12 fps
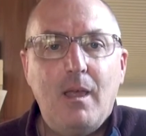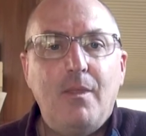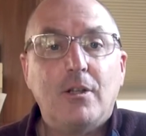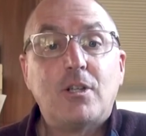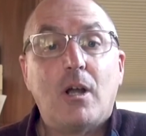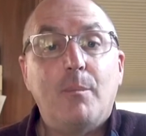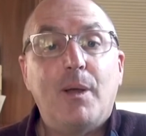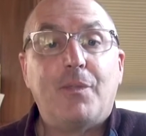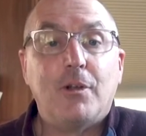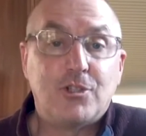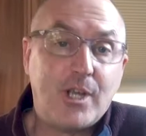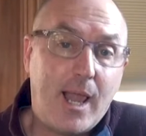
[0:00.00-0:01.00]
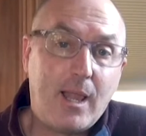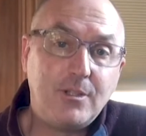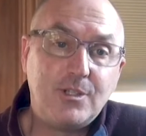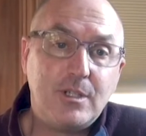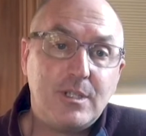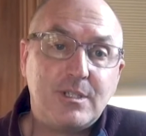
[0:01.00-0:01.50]
They'll talk about their
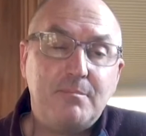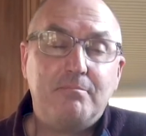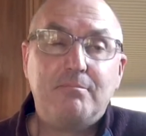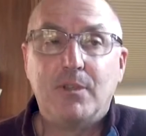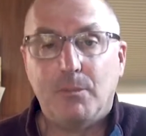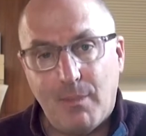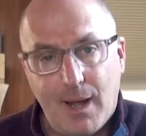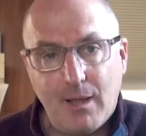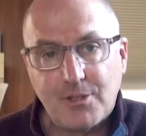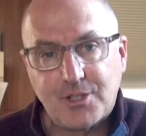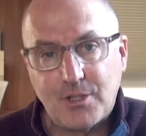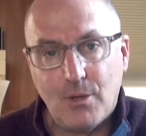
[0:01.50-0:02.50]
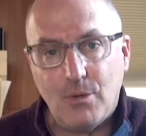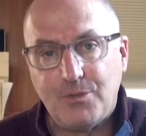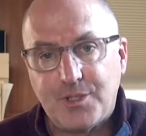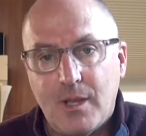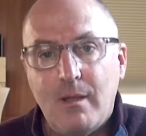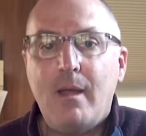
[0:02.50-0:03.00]
challenges, their milestones,